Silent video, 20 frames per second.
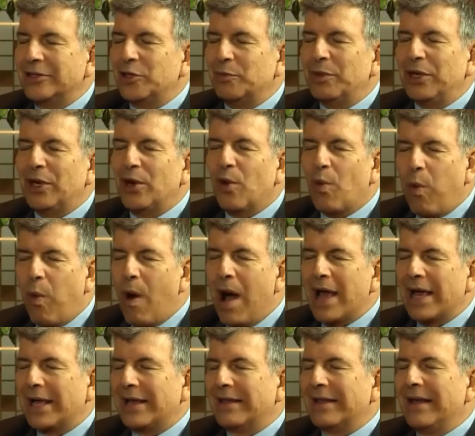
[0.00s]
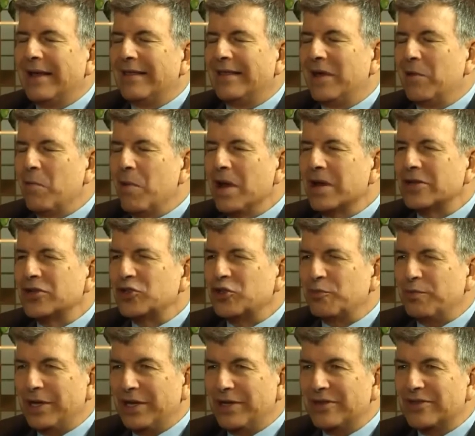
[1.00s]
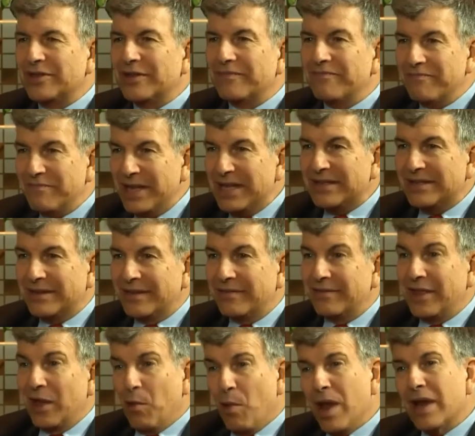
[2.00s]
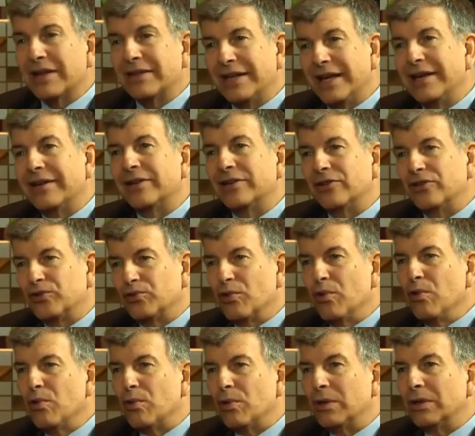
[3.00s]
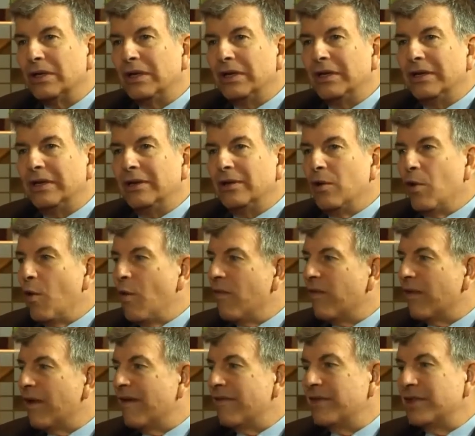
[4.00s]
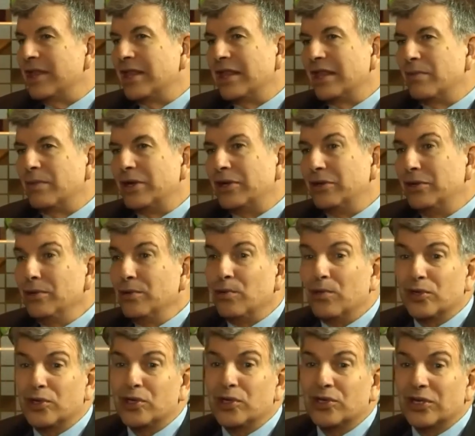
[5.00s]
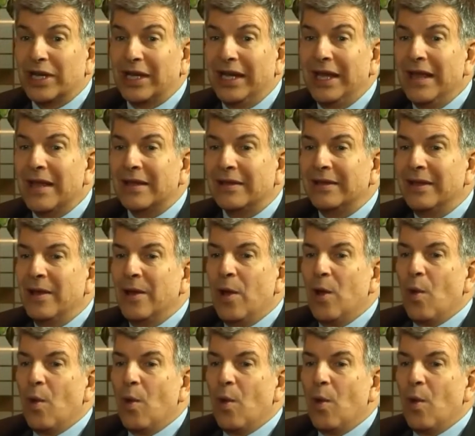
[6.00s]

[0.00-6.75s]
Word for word: to be quiet. They want us to be submissive. They want to take control over everything that we do, which is again